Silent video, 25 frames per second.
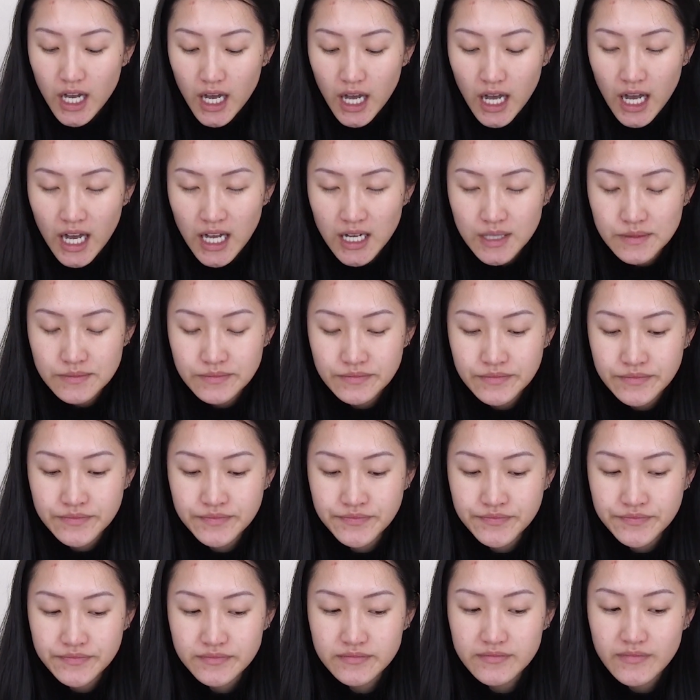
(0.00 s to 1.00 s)

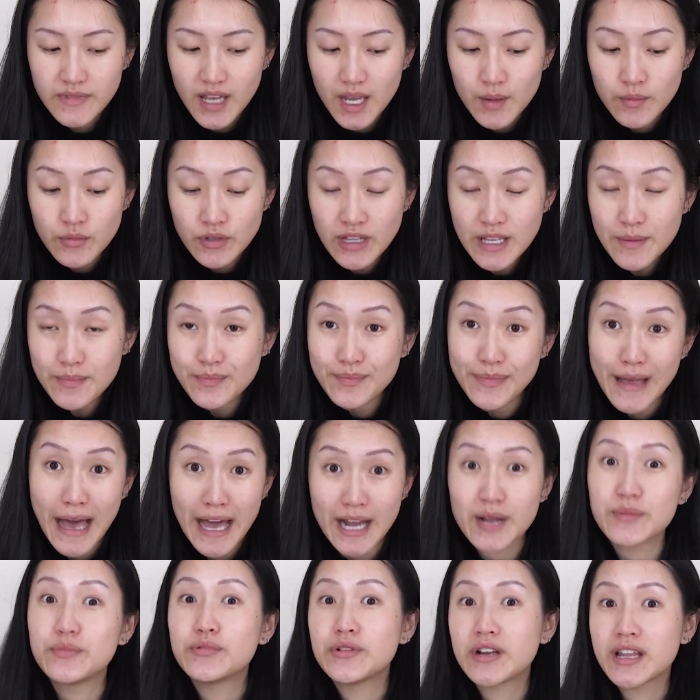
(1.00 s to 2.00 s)
I'm really
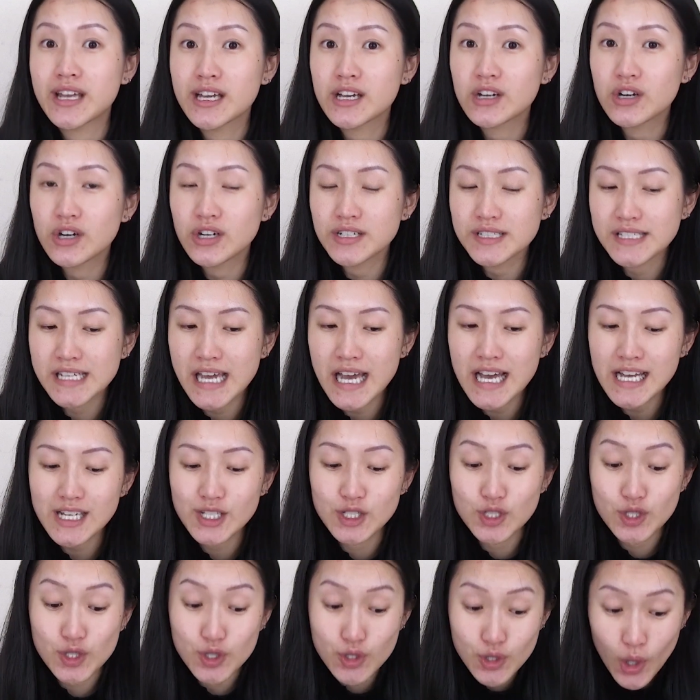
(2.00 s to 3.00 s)
bad at putting in
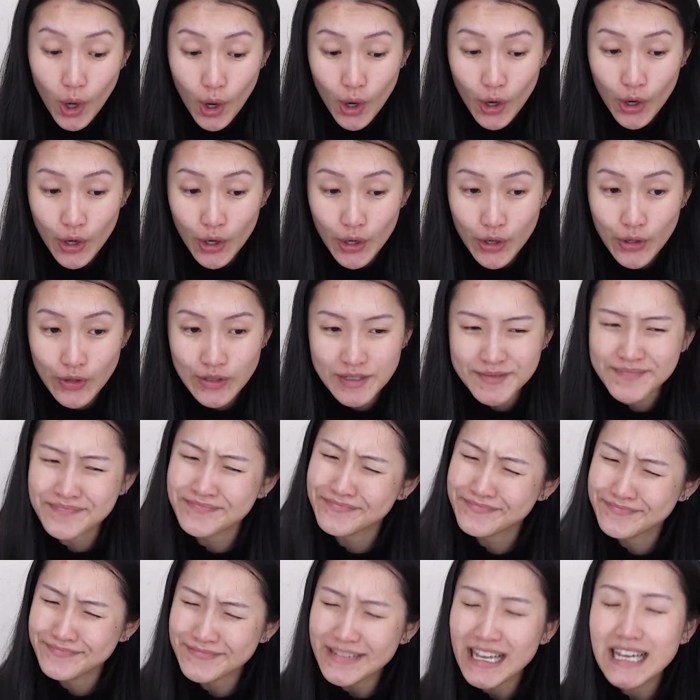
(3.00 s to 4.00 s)
contacts, so
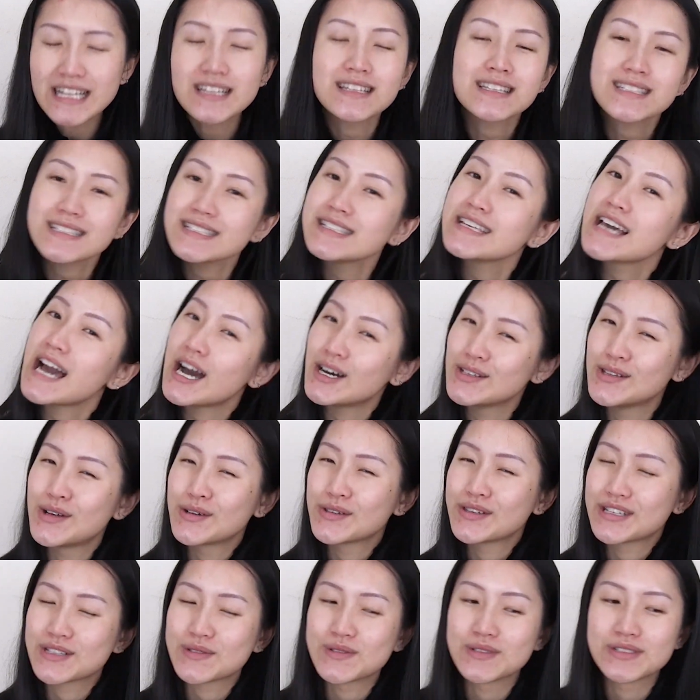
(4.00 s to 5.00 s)
let's see how
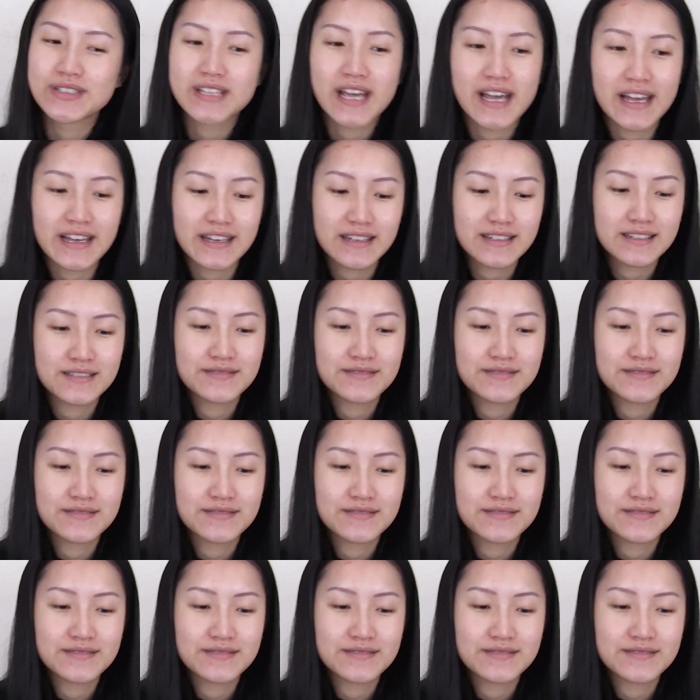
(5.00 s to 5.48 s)
long this will take.